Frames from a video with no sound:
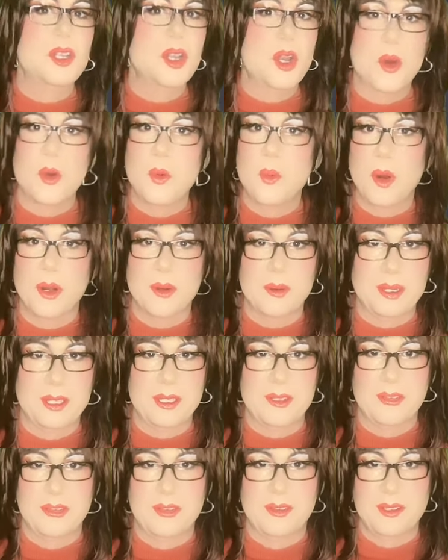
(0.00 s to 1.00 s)
No
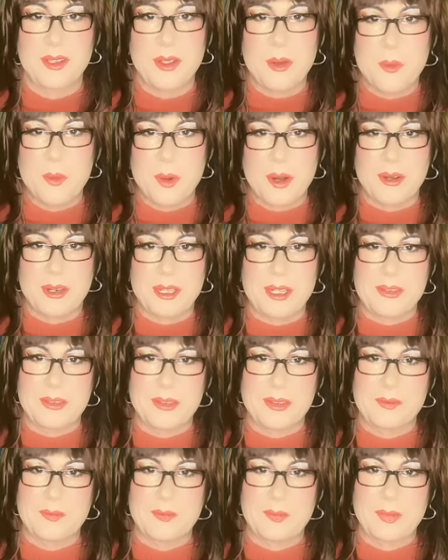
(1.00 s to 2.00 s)
worries. No
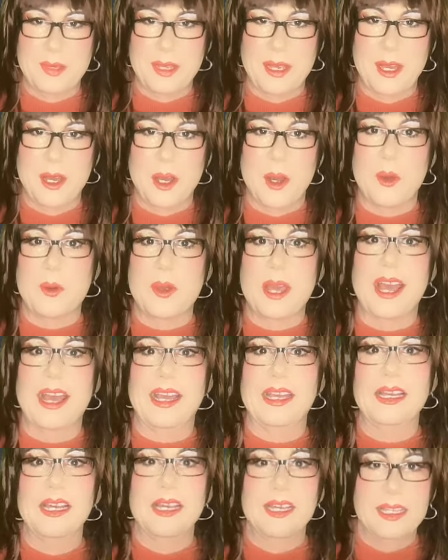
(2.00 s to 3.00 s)
worries.
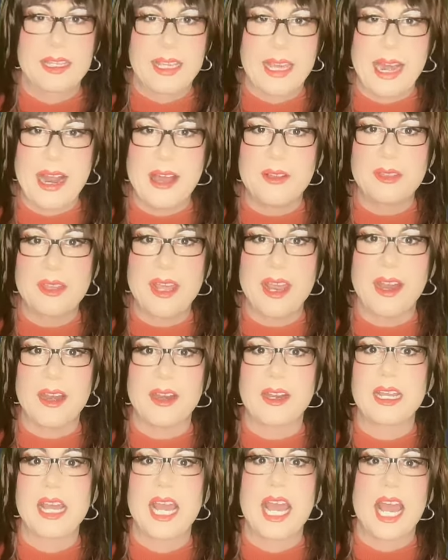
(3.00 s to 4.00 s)
Okay, get out
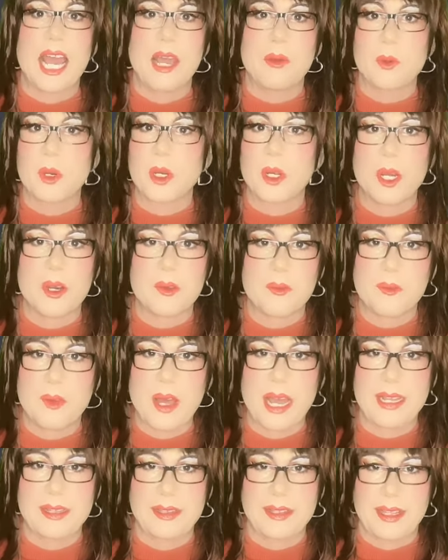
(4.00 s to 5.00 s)
there, and we're going to
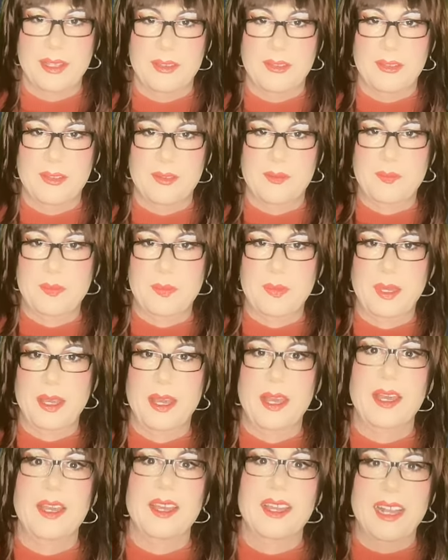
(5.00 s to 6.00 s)
find this.
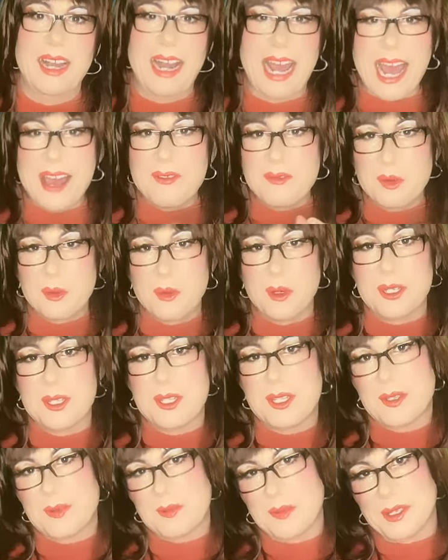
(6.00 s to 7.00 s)

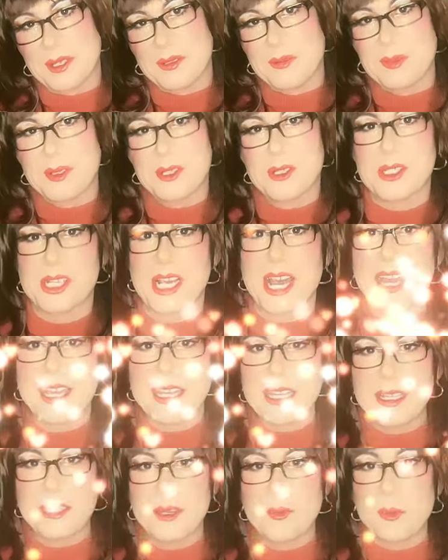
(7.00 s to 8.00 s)
Afterwards,
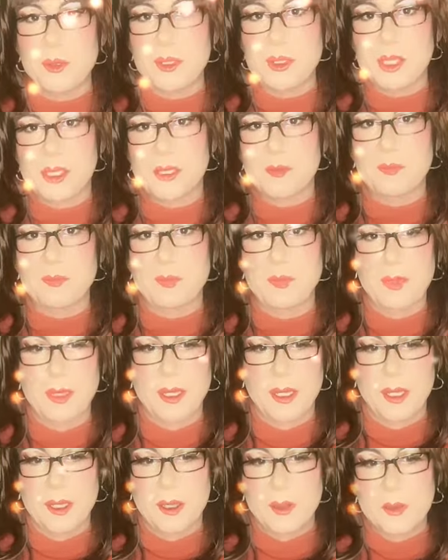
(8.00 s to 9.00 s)
Shaggy, would you
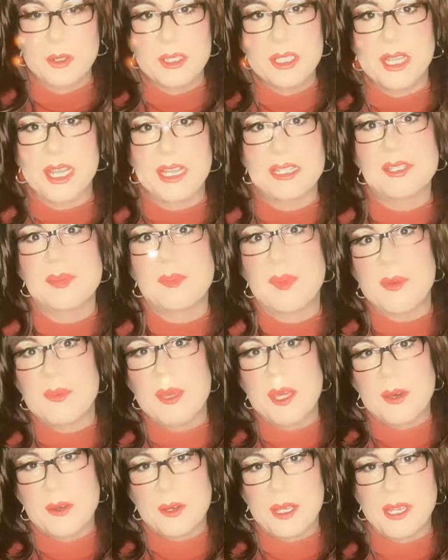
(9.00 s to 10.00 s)
like to
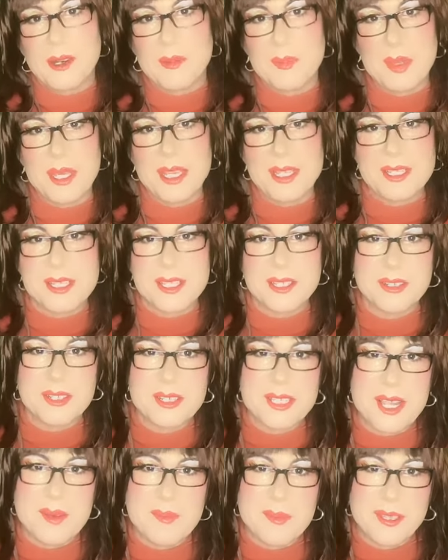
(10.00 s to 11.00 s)
maybe go get a pizza
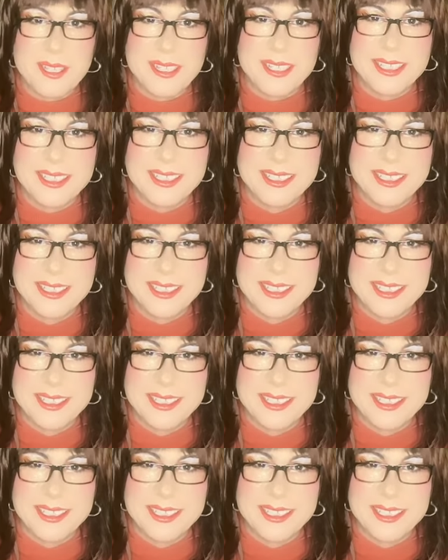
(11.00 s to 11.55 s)
or something?